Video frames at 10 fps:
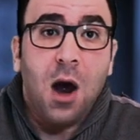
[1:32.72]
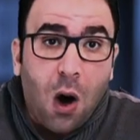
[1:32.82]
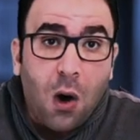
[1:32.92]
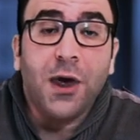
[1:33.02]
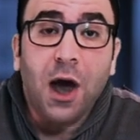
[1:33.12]

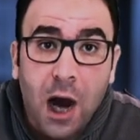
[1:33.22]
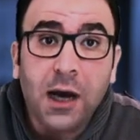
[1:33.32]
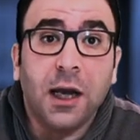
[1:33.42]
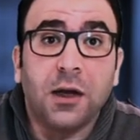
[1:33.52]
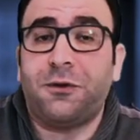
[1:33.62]
on the
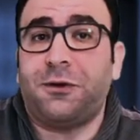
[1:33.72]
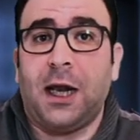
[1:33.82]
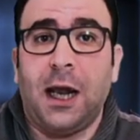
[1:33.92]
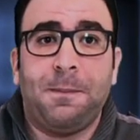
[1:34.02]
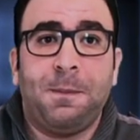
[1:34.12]
island of
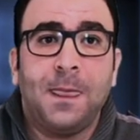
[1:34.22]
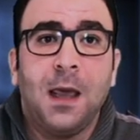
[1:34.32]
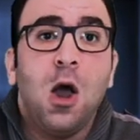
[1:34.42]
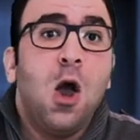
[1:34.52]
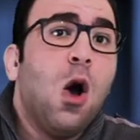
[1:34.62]
Phila.
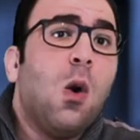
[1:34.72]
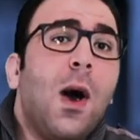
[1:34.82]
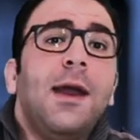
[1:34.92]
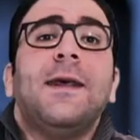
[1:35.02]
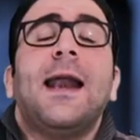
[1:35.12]

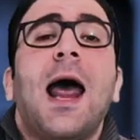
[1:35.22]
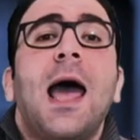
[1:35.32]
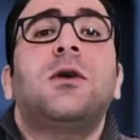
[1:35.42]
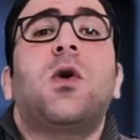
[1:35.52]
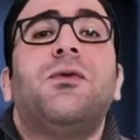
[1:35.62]
When the
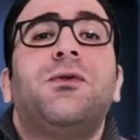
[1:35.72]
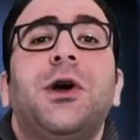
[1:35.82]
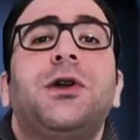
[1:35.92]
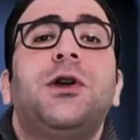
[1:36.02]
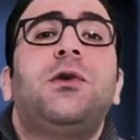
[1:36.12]
land
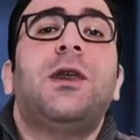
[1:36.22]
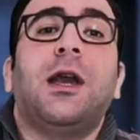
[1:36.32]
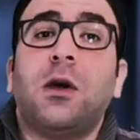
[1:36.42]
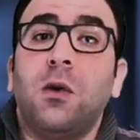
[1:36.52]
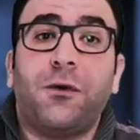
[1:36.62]
converted to the
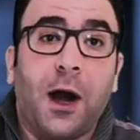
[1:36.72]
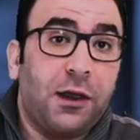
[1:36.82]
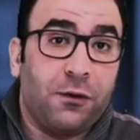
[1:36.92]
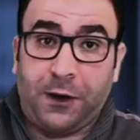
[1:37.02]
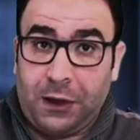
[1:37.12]
new faith
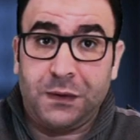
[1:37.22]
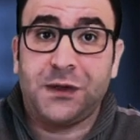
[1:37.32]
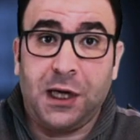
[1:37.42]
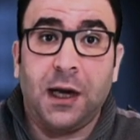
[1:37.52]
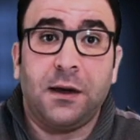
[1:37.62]
of
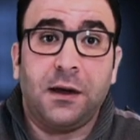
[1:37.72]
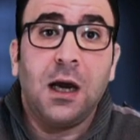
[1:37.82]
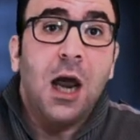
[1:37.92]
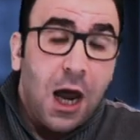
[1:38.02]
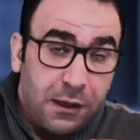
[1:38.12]

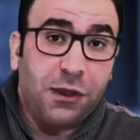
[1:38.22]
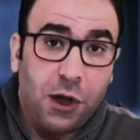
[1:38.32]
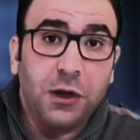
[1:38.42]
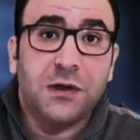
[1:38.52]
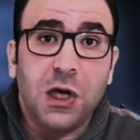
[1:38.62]
Christianity in the
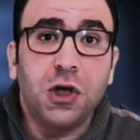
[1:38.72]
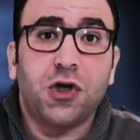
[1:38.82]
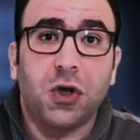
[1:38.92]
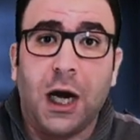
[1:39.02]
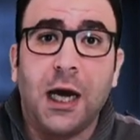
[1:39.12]
3rd
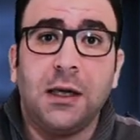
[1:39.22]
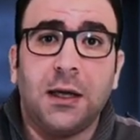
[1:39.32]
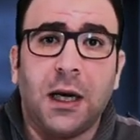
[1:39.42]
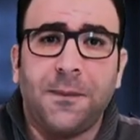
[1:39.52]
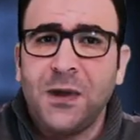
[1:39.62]
century
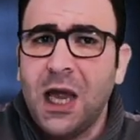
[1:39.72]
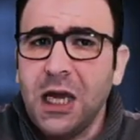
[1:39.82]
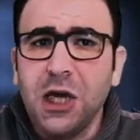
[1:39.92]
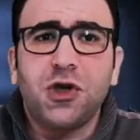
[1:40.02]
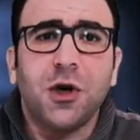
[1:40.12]

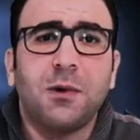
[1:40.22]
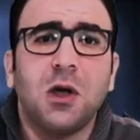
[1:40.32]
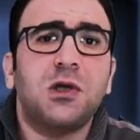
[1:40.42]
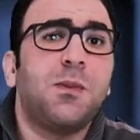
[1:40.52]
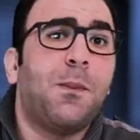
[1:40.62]
AD, Egypt
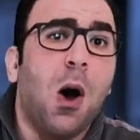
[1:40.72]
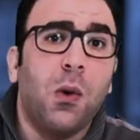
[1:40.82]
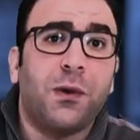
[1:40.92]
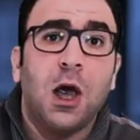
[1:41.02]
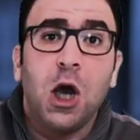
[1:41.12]
lost
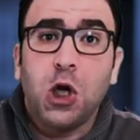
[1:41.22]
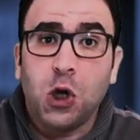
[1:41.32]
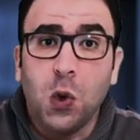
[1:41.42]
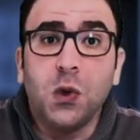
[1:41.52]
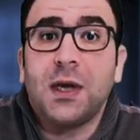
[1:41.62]
both
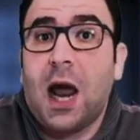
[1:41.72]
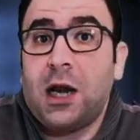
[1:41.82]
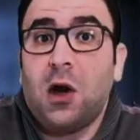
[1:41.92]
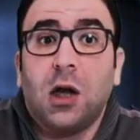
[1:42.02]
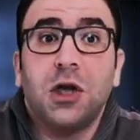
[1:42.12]
use and
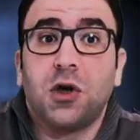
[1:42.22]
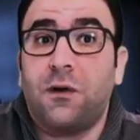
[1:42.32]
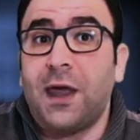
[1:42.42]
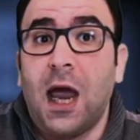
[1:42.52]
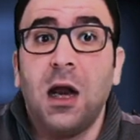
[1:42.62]
knowledge of
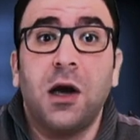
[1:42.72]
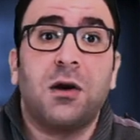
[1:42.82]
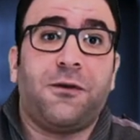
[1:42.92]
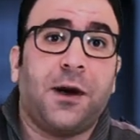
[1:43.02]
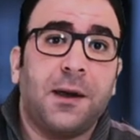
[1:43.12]
the
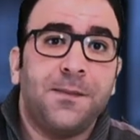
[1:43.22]
hieroglyphic.